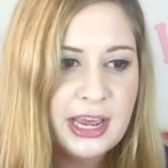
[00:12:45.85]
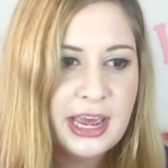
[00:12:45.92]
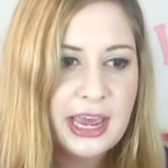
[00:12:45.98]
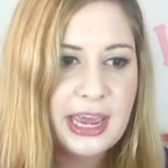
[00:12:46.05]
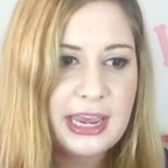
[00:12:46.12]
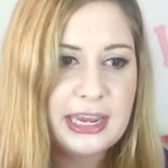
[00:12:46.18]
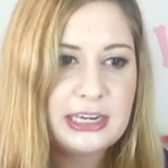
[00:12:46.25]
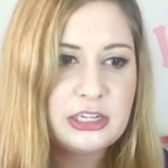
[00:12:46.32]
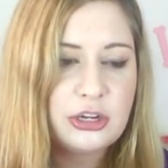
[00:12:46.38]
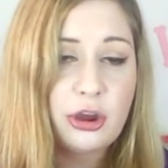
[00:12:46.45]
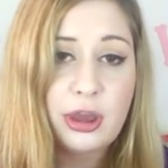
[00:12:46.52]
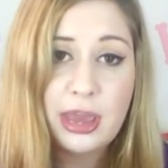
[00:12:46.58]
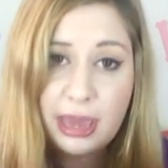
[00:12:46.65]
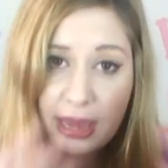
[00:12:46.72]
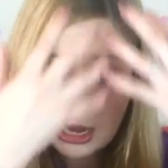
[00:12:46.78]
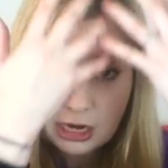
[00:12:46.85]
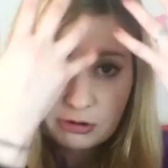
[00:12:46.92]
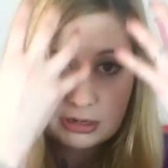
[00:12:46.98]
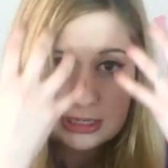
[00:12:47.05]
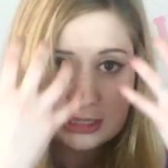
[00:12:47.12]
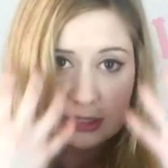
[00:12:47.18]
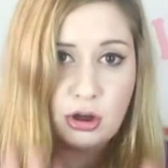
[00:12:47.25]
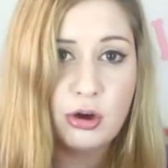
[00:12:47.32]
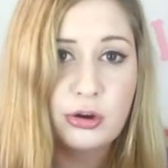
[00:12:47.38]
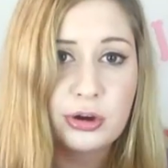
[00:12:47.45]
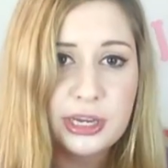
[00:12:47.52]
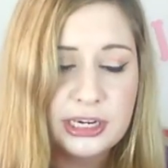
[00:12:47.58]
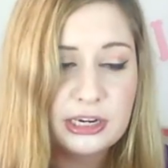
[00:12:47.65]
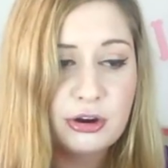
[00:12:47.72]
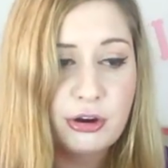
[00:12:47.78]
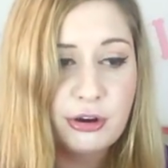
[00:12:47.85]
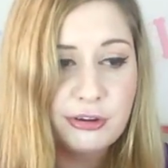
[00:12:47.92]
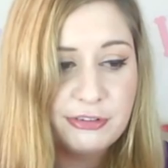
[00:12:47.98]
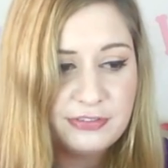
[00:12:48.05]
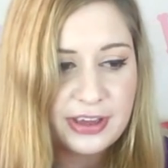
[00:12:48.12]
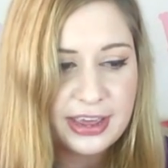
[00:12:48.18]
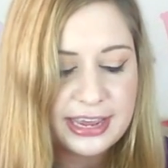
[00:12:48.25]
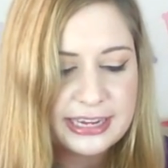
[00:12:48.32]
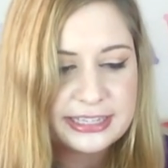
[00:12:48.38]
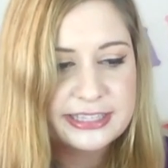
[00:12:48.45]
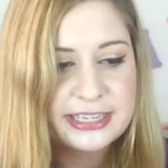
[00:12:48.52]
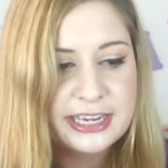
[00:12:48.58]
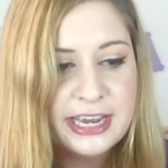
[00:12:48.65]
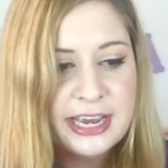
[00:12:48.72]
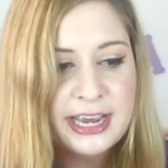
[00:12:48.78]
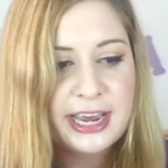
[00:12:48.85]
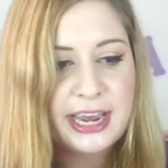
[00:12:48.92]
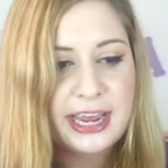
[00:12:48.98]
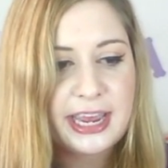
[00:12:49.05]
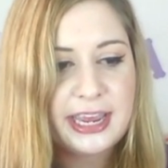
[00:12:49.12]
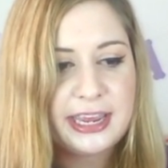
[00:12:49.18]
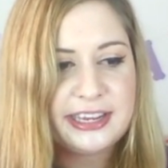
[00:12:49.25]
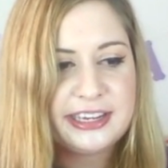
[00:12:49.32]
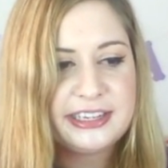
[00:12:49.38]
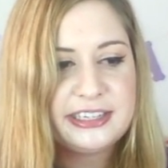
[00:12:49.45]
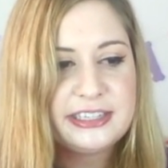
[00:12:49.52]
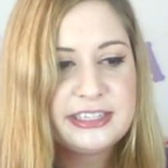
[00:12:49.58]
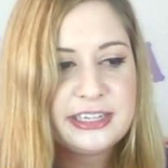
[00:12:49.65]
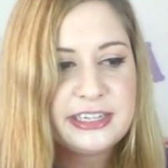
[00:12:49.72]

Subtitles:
And her hair is long and in her face, and